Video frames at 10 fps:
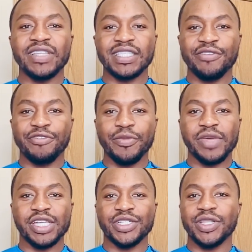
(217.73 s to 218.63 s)
this
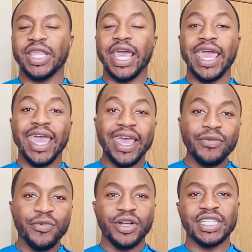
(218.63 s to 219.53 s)
information
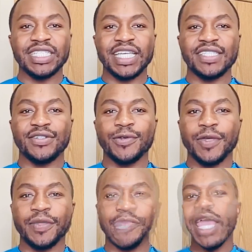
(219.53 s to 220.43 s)
and what it takes to do it.